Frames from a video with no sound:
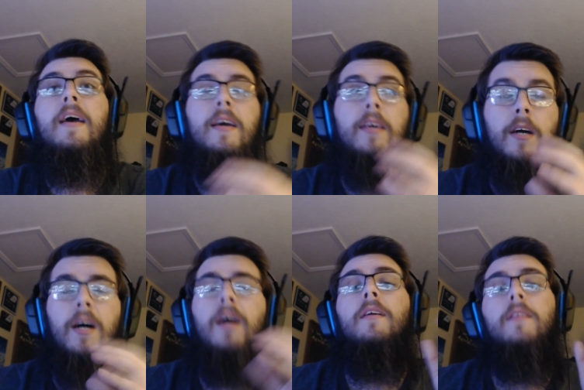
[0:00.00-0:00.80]

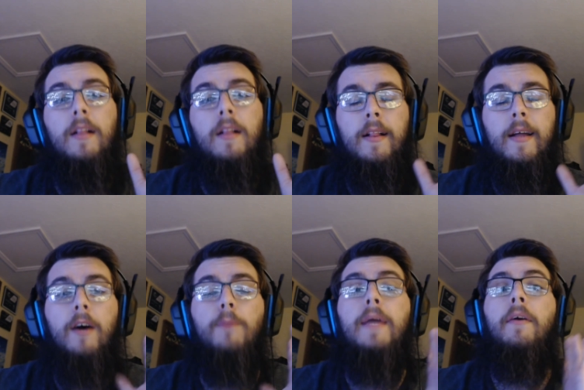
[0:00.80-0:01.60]
Y'all uh,
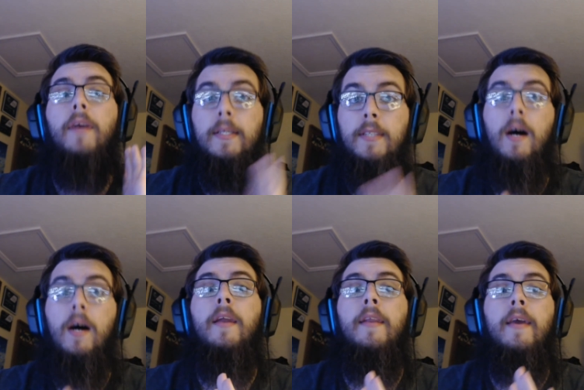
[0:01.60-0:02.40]
helped out a
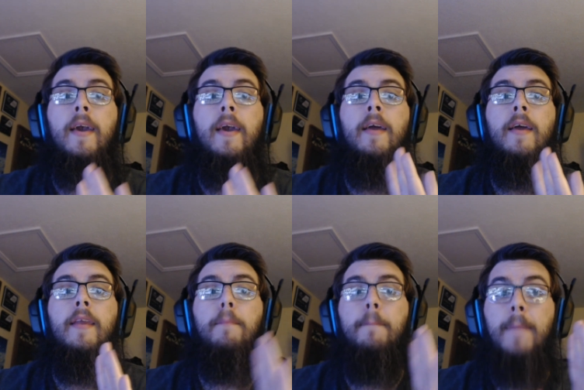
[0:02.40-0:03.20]
ton and
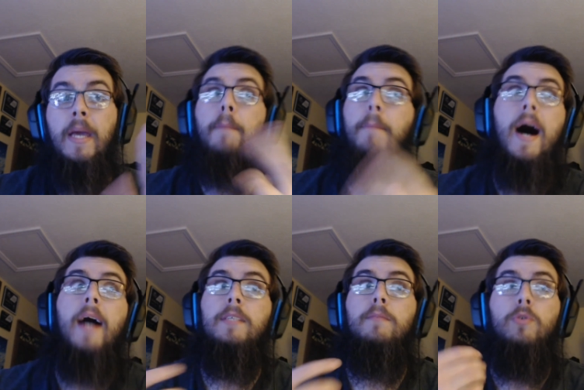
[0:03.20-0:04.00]
it made it
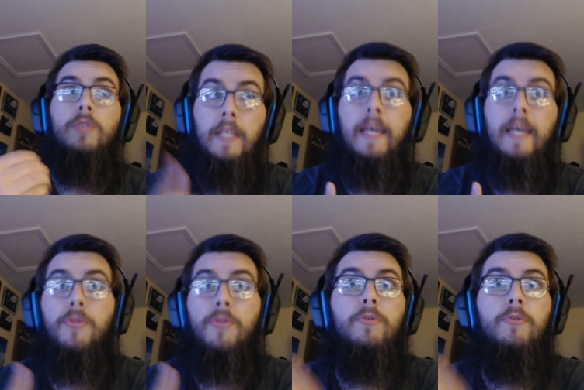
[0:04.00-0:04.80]
possible to get
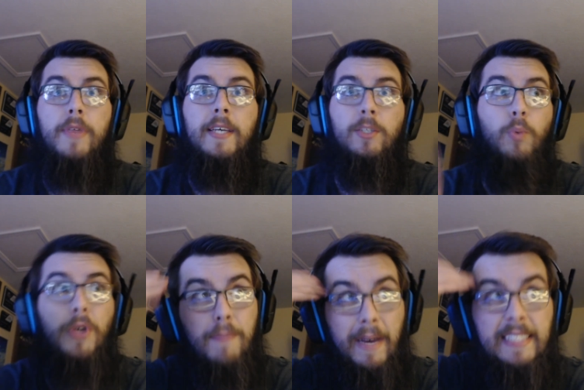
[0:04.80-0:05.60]
through this
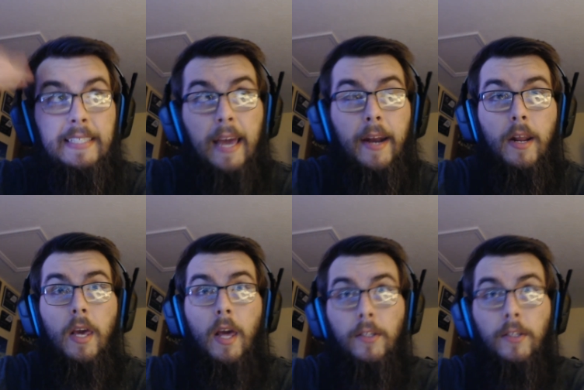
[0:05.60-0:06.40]
with my
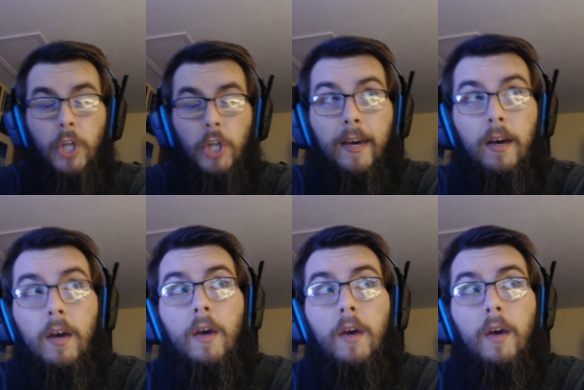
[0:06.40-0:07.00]
sanity in check.